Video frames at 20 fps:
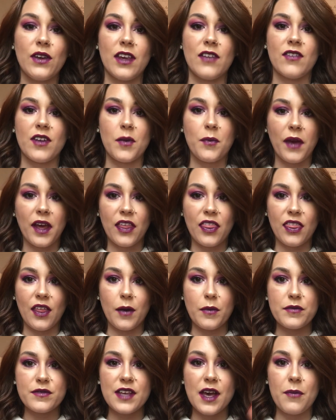give it a big
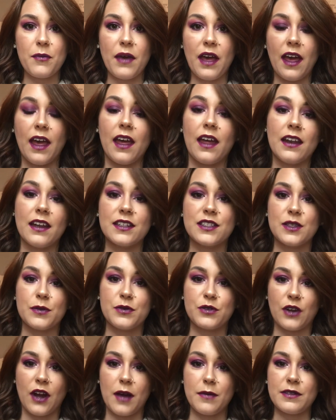thumbs up and a
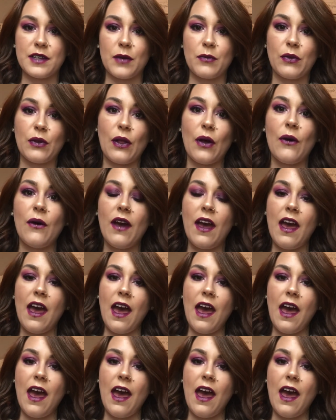subscribe down below.